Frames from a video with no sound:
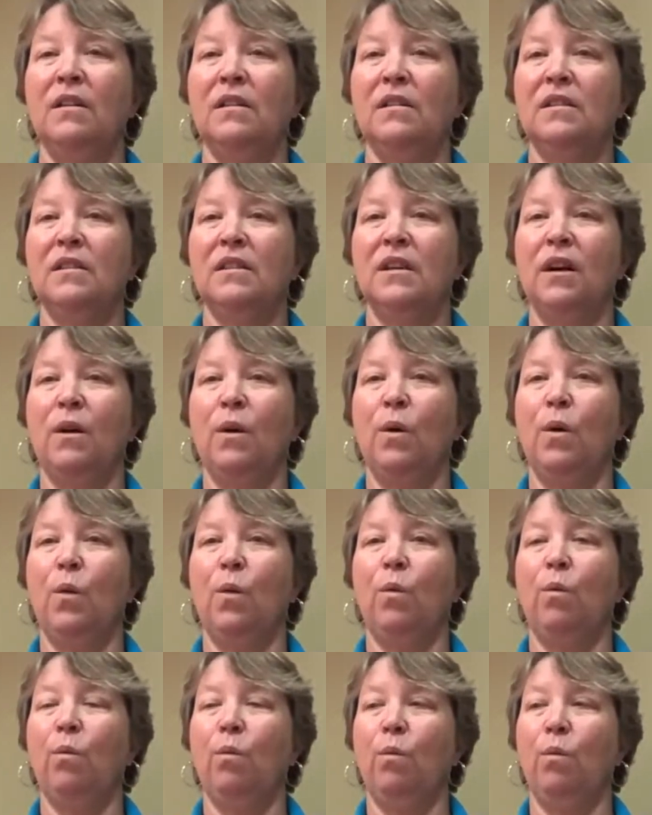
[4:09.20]
So
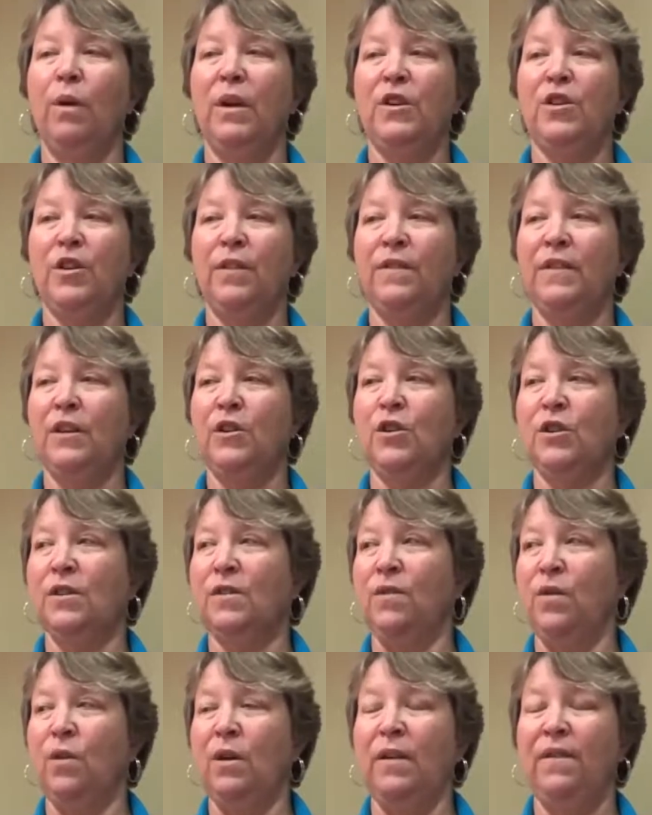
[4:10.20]
we shifted
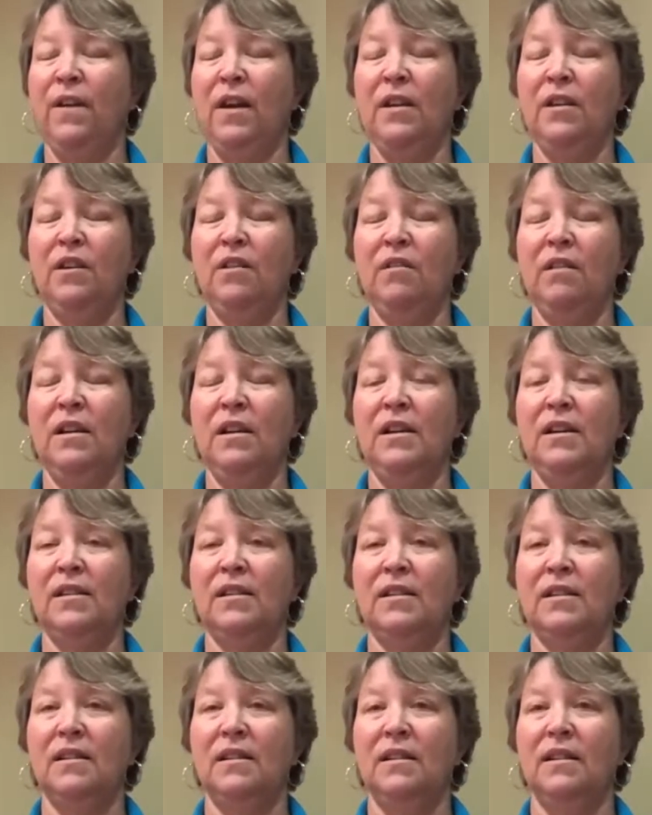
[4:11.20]
just 45
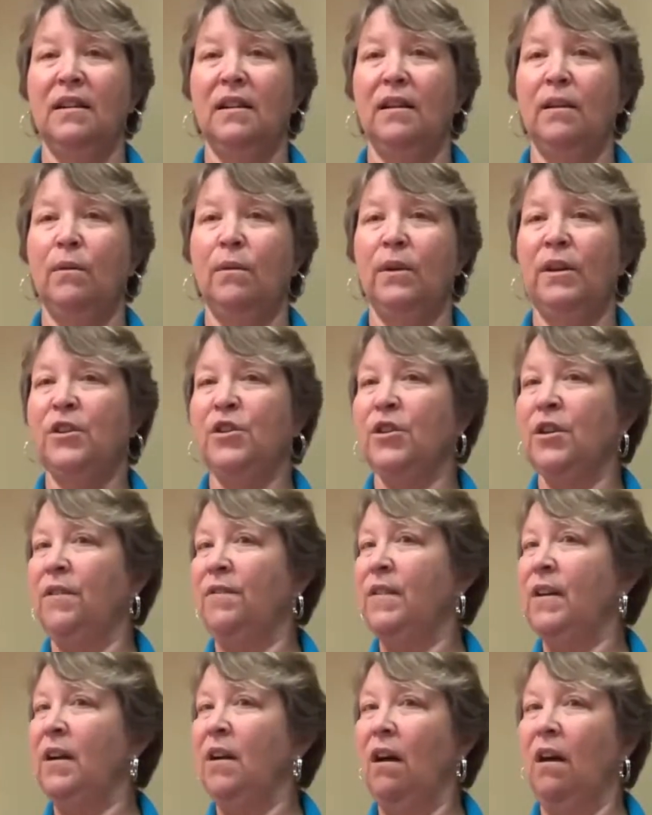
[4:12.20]
degrees. We
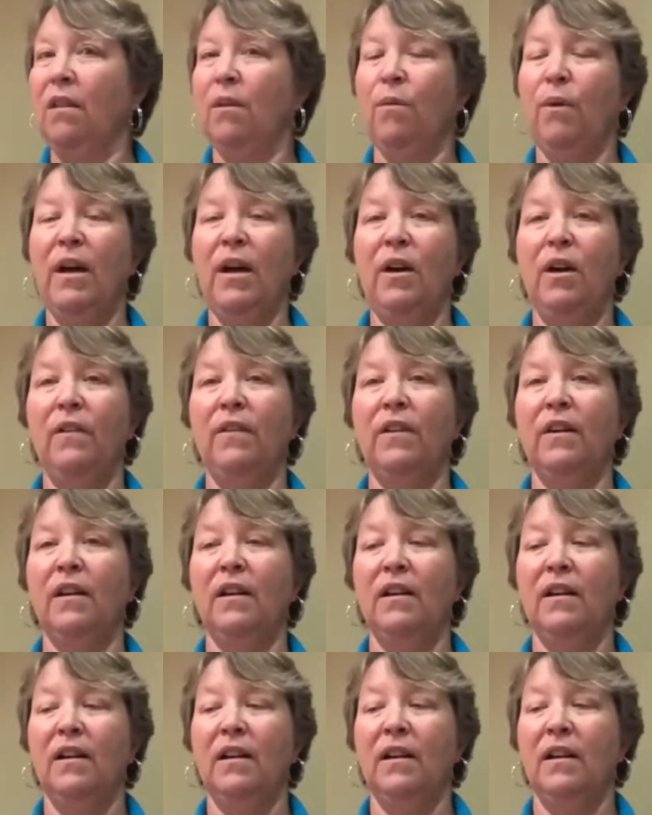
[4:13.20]
shifted all the way over.
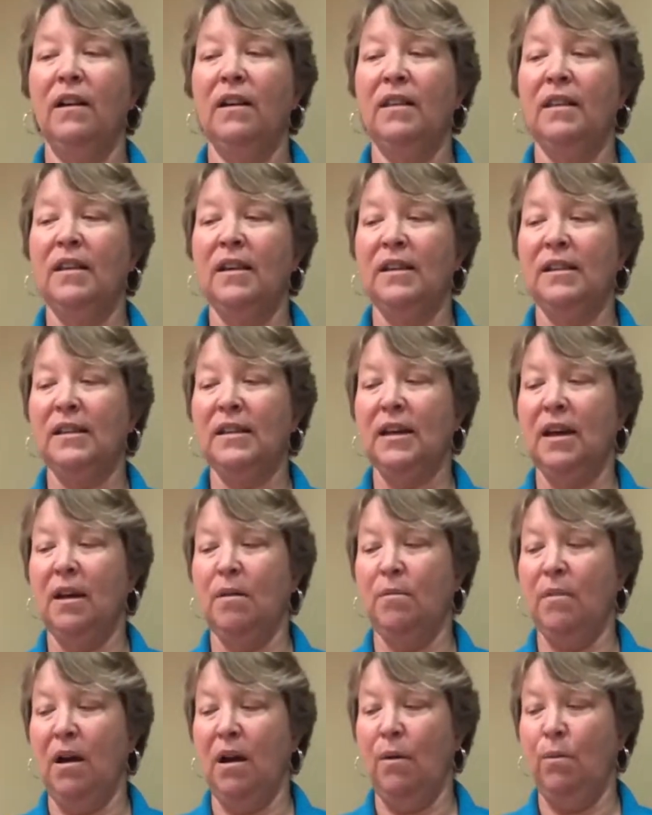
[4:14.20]
This
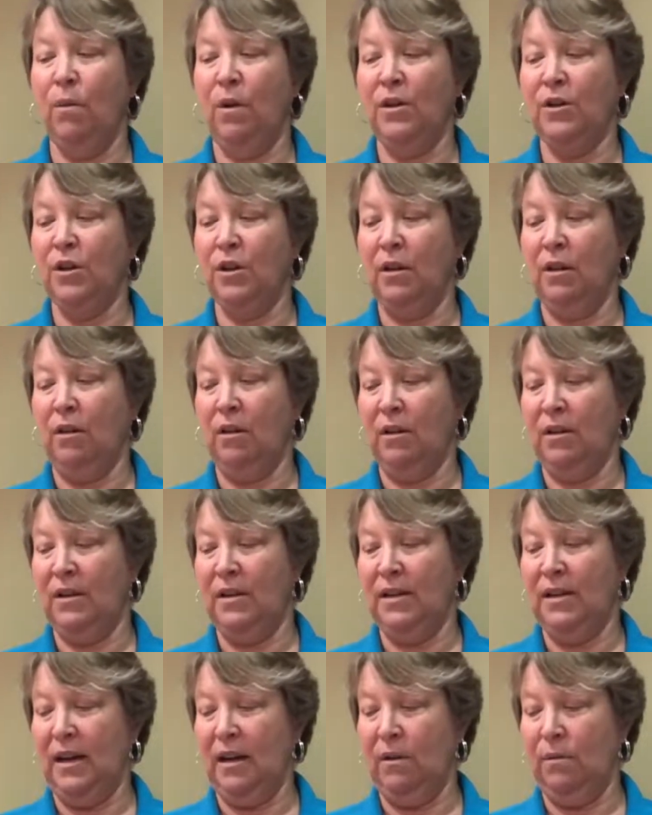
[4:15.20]
time, I want you to look
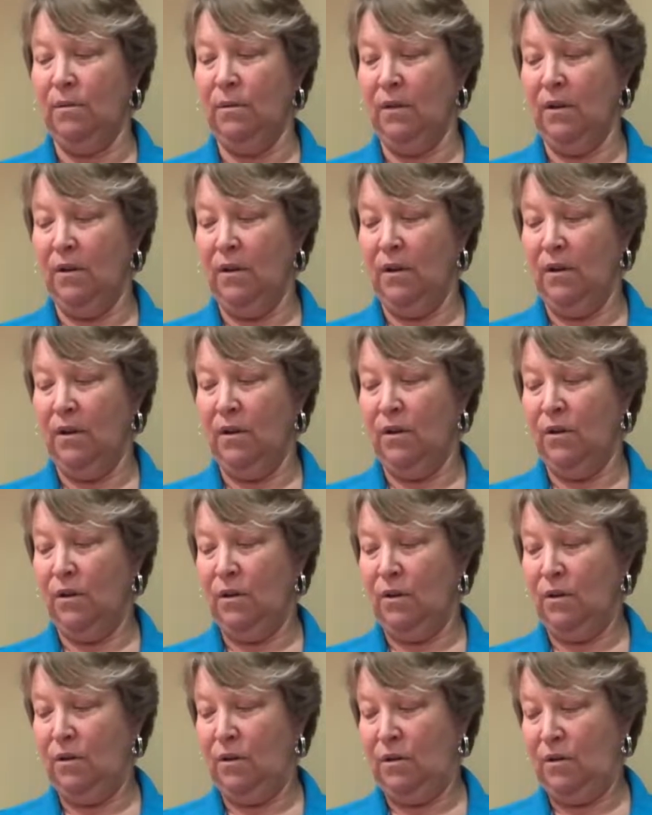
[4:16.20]
down
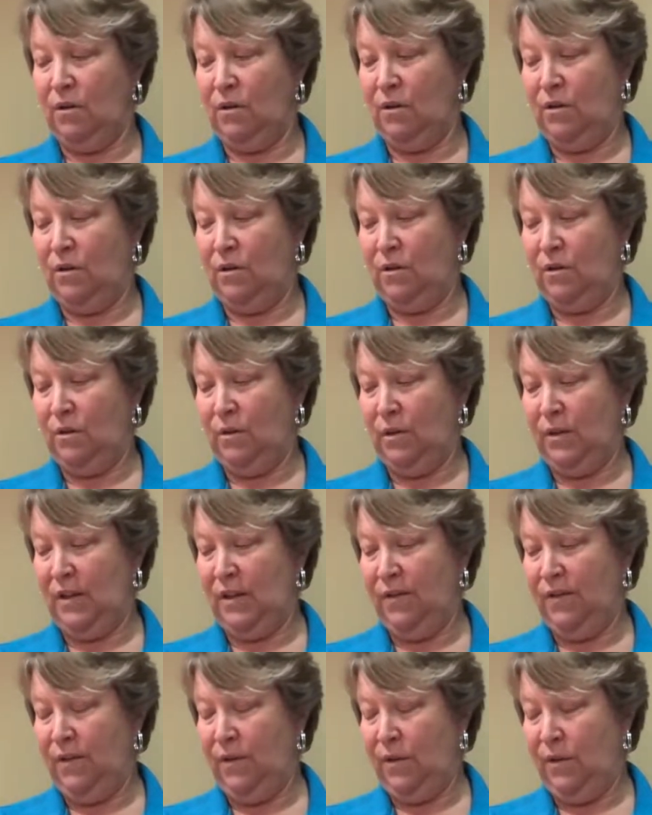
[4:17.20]
towards
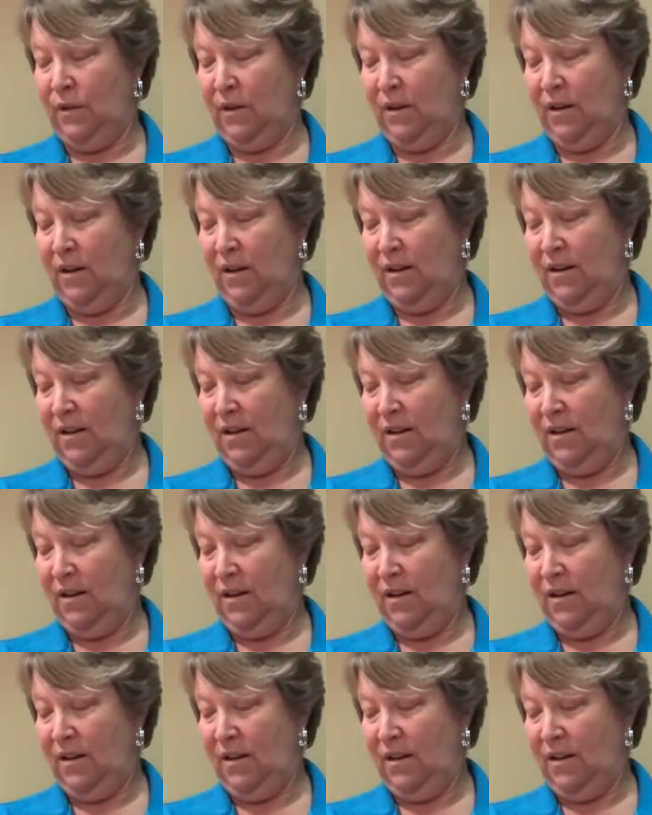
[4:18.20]
the floor,